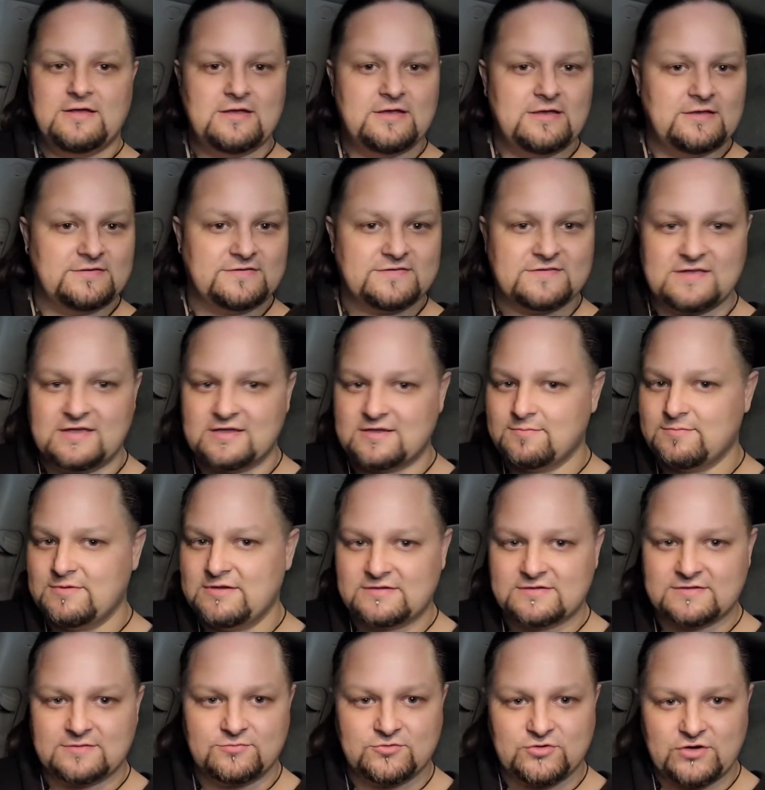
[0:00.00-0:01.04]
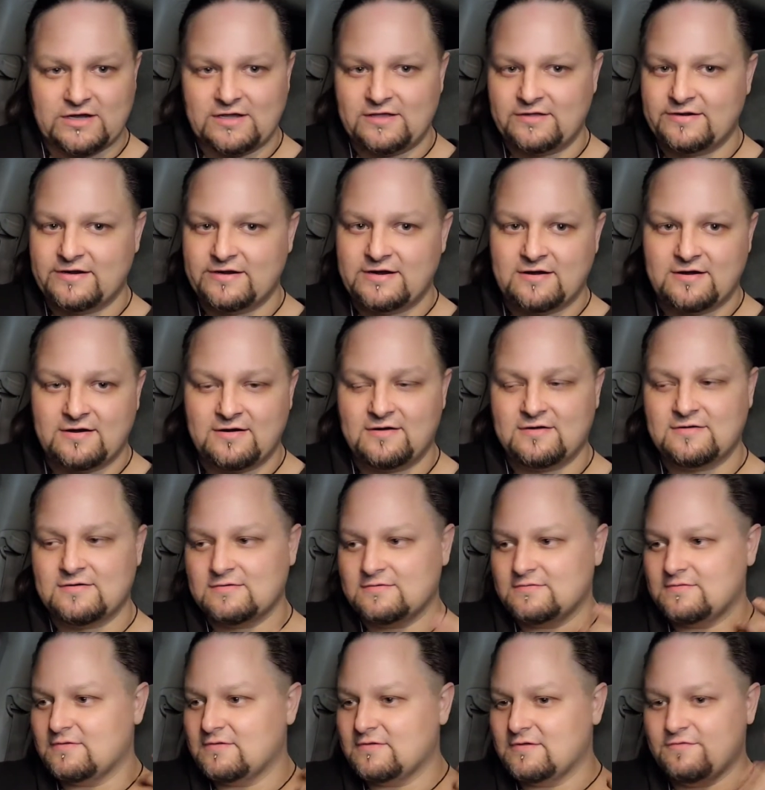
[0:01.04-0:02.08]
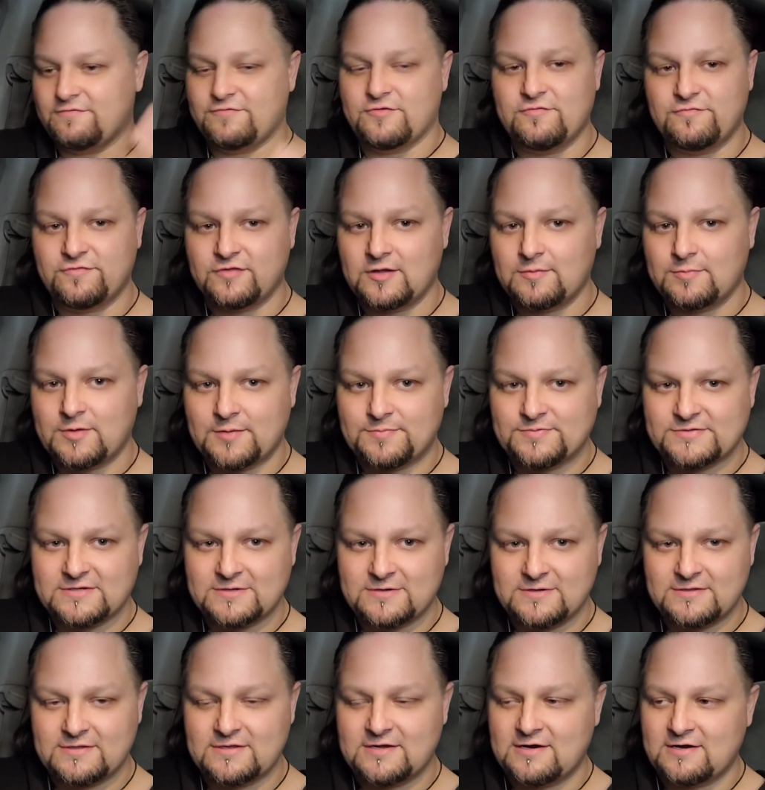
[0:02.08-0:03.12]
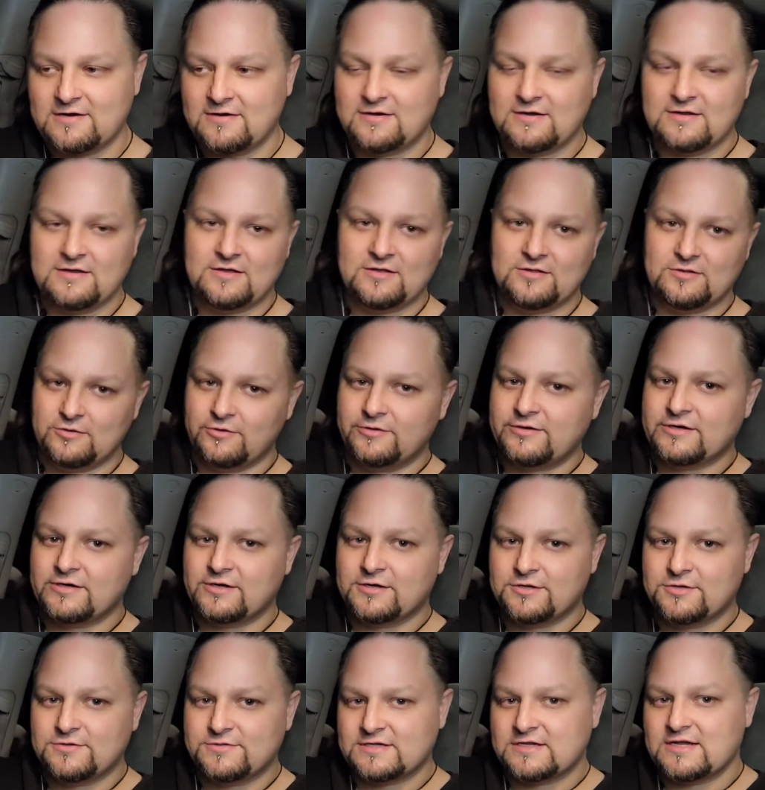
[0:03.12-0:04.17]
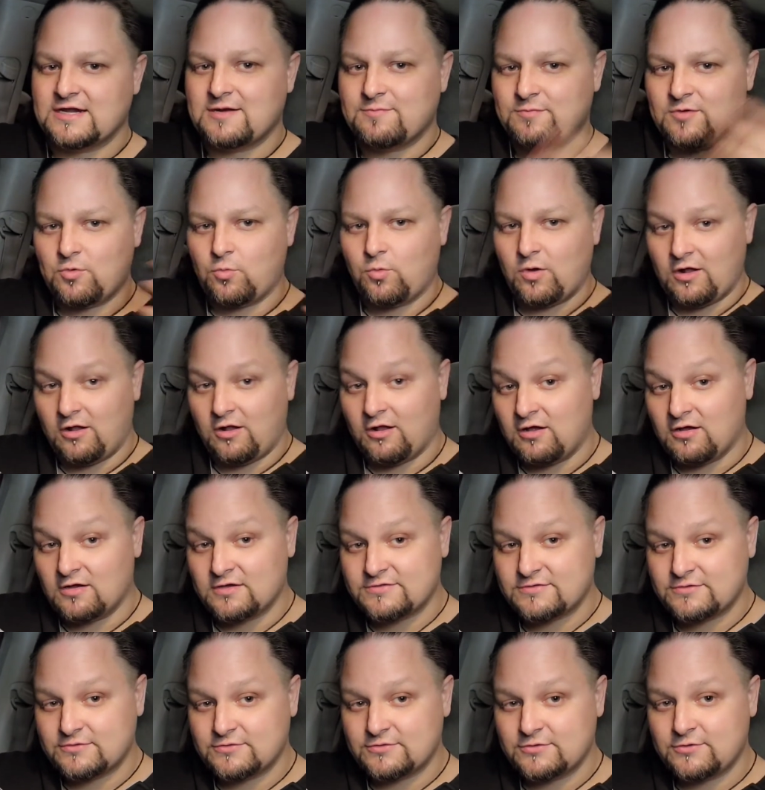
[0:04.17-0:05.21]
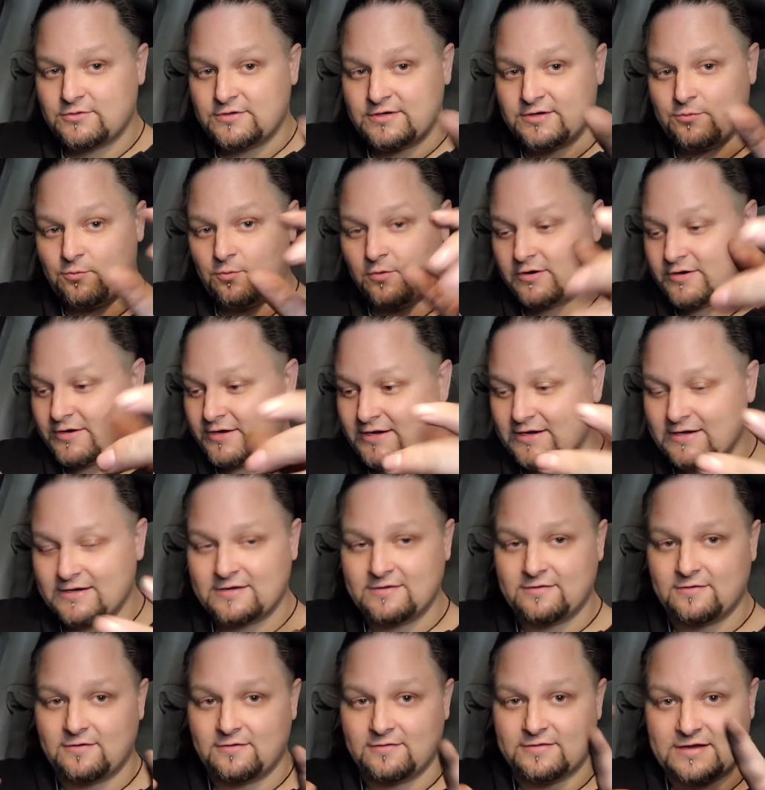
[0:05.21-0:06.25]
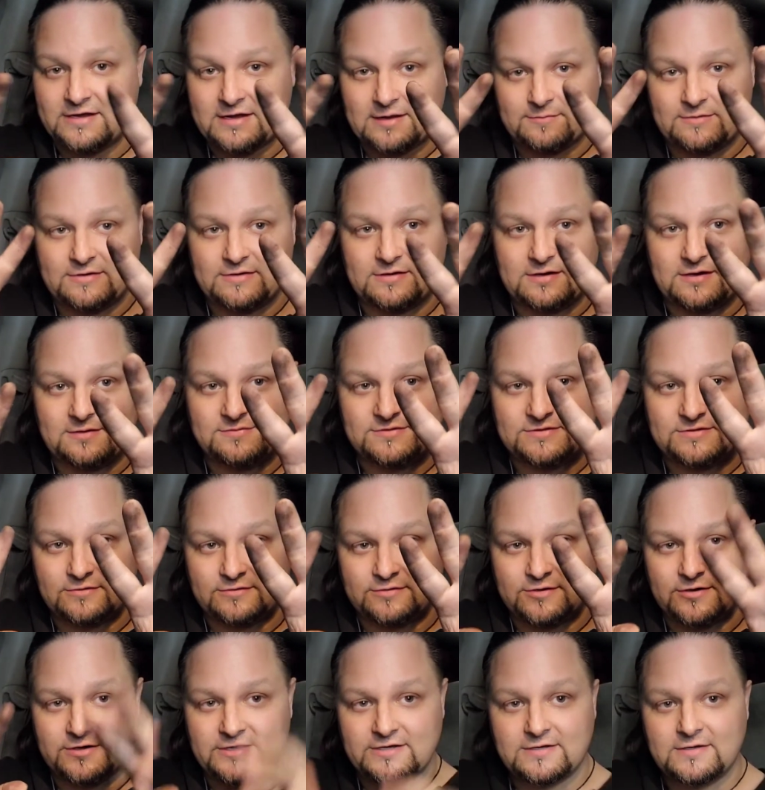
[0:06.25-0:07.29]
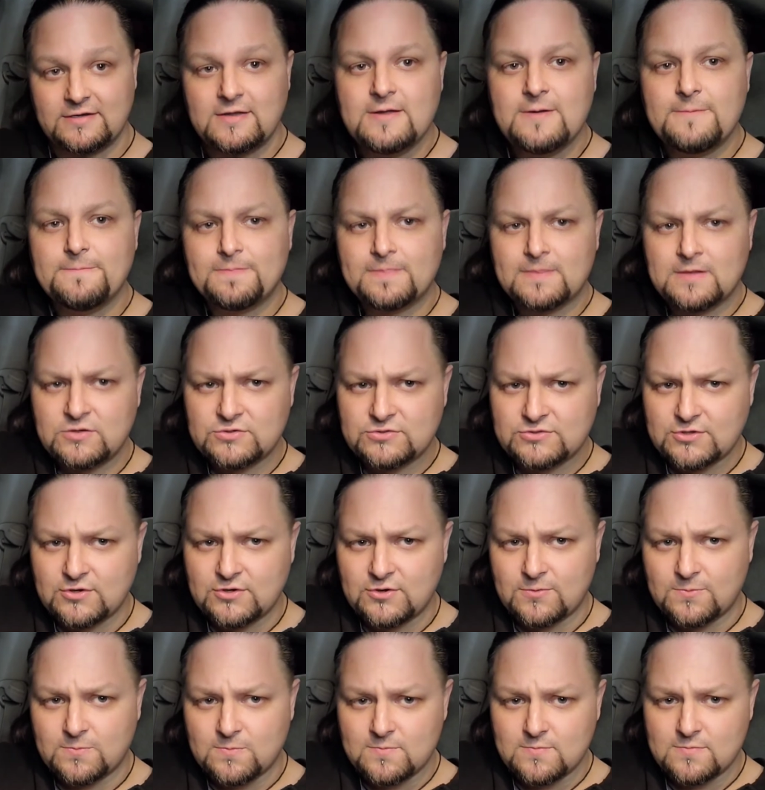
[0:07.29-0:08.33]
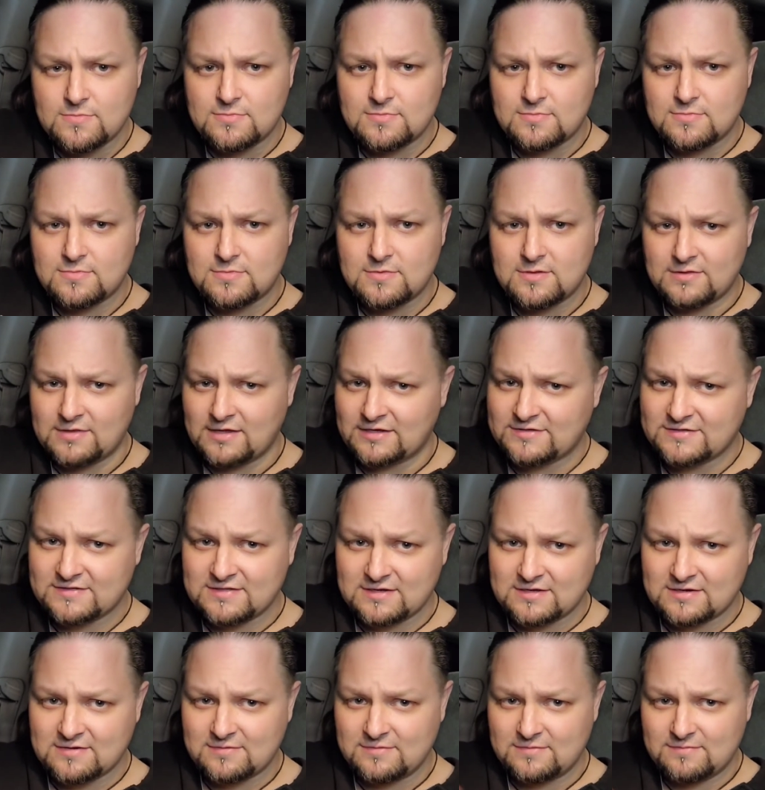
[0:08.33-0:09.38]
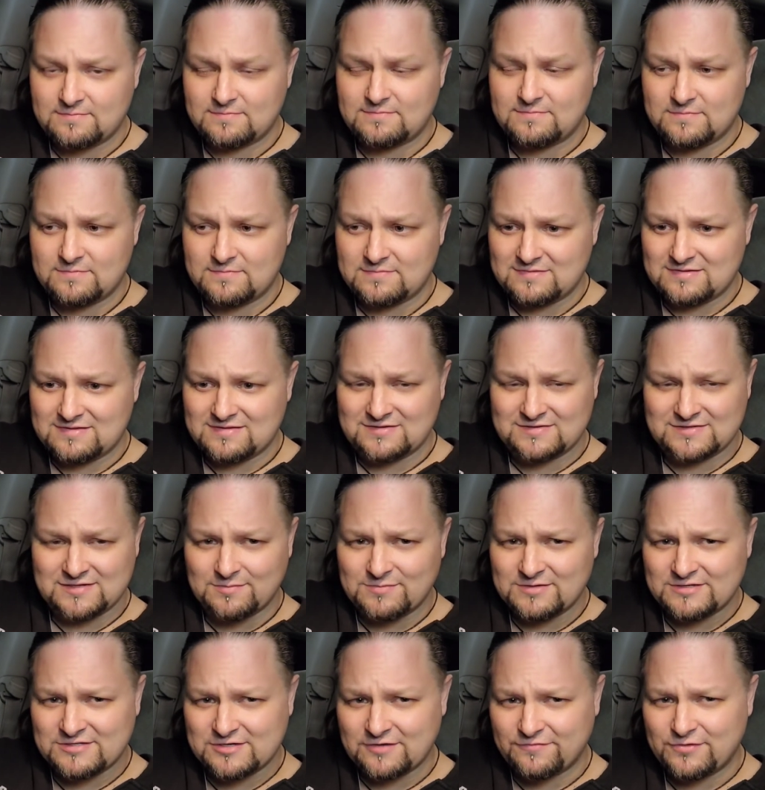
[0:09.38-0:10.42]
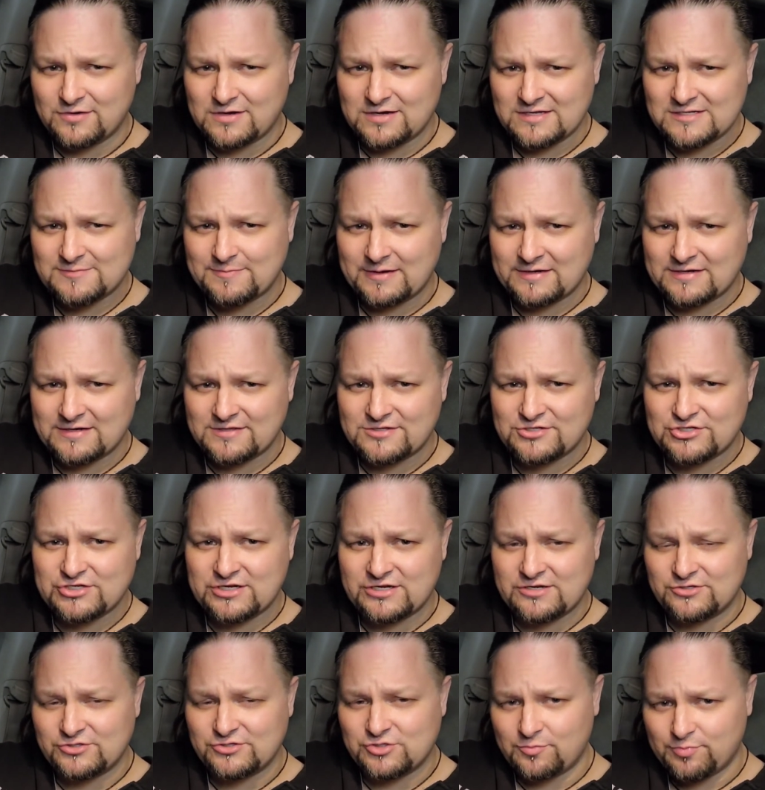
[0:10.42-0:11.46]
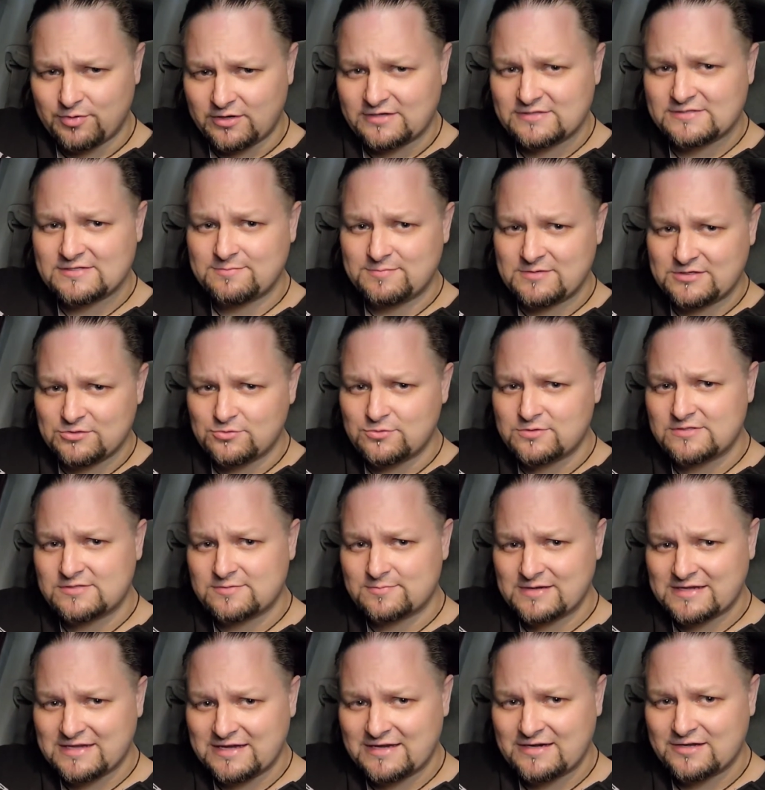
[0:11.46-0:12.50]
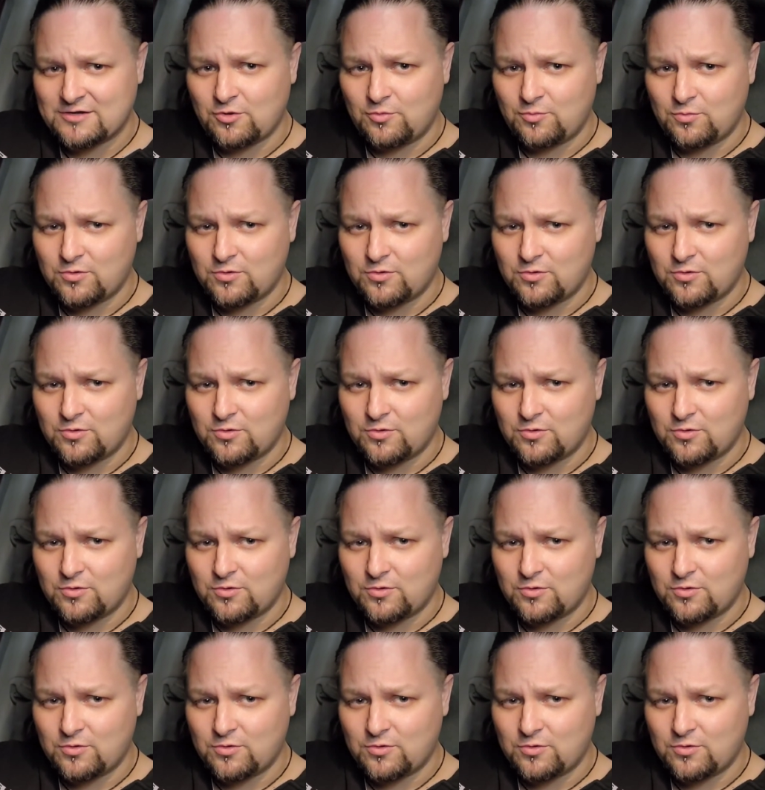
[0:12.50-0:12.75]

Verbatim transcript: It's taken me some trial and error, a few flub ups here and there, learning to use a camera while also doing it one-handed and all that. I mean, I'm still dirty. So that's like some of the stuff you can expect on this channel is you'll probably see me doing some mechanical